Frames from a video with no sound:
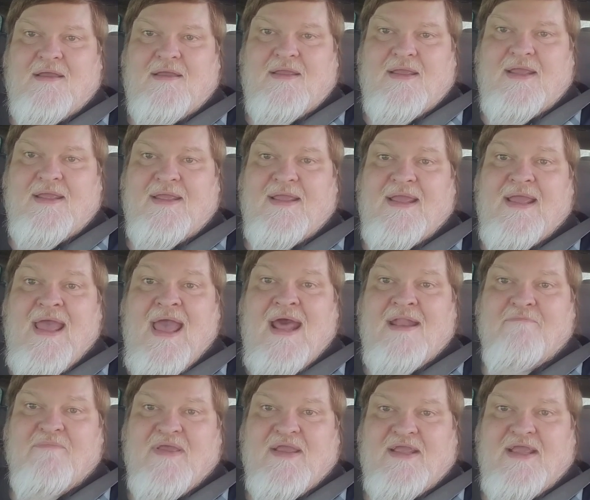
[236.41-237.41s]
it had a
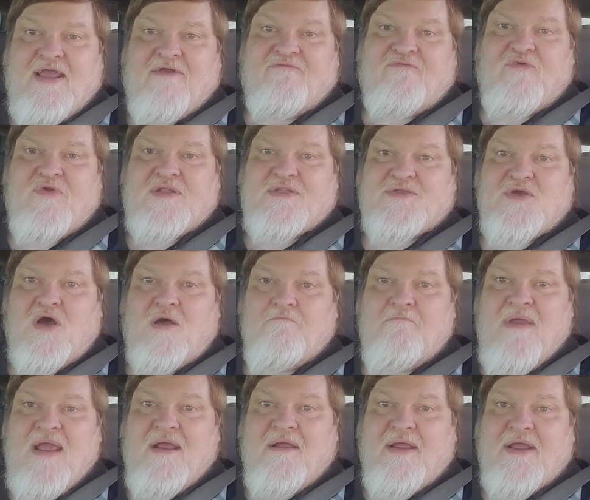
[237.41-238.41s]
big influence on
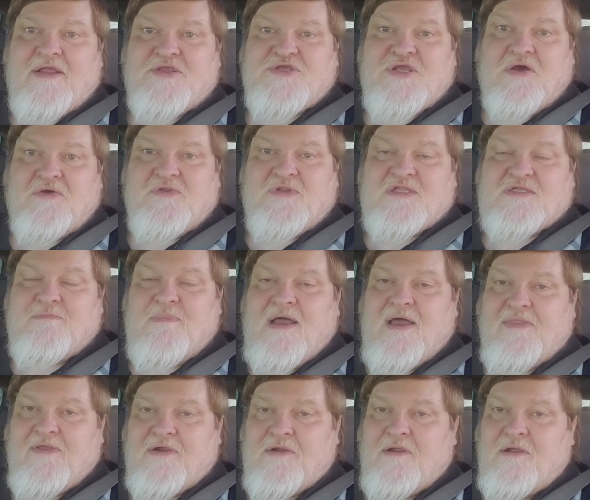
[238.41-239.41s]
Mary, Sheldon's
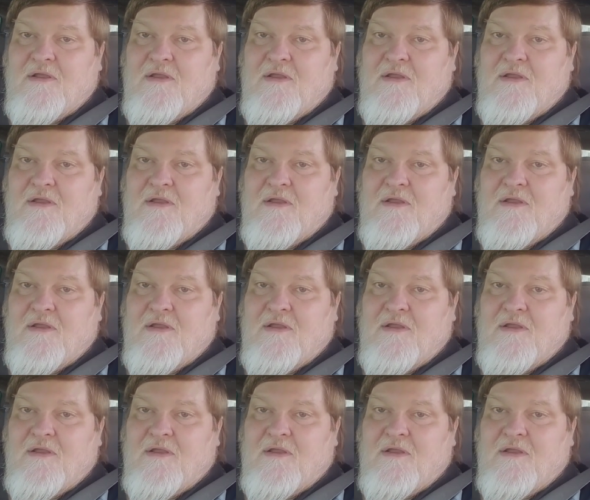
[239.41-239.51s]
mother,